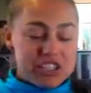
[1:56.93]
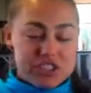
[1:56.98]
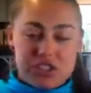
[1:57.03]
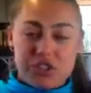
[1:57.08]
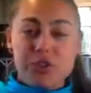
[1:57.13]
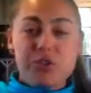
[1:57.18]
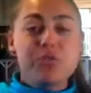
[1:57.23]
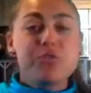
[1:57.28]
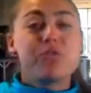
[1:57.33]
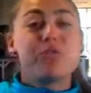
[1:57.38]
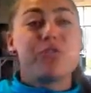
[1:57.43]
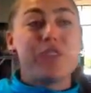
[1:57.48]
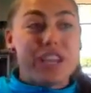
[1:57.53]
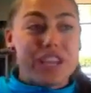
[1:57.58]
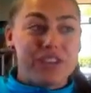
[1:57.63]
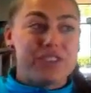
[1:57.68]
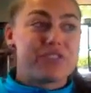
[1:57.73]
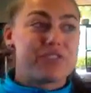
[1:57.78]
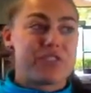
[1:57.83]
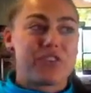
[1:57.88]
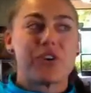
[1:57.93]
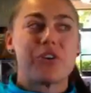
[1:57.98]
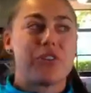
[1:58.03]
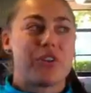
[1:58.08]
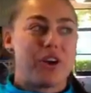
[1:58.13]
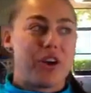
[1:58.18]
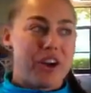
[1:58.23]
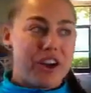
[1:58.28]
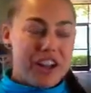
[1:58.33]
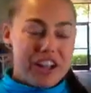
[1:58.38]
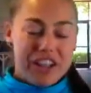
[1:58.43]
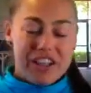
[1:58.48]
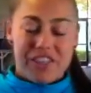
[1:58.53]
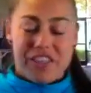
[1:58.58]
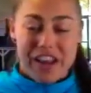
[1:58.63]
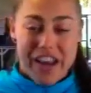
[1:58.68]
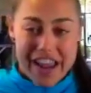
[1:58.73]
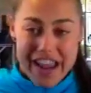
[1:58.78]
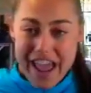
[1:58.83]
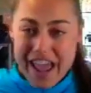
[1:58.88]
2 feet further
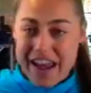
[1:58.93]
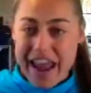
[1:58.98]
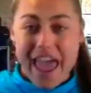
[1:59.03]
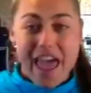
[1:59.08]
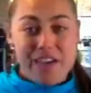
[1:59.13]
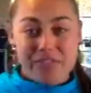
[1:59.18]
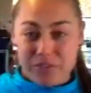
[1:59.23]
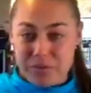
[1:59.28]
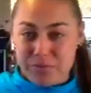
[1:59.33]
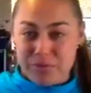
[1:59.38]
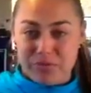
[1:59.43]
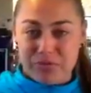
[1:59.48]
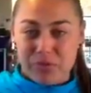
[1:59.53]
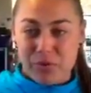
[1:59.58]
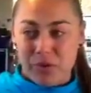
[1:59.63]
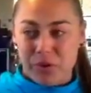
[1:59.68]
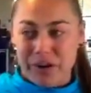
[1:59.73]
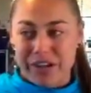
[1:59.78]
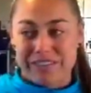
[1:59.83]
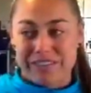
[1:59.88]
than I had ever before.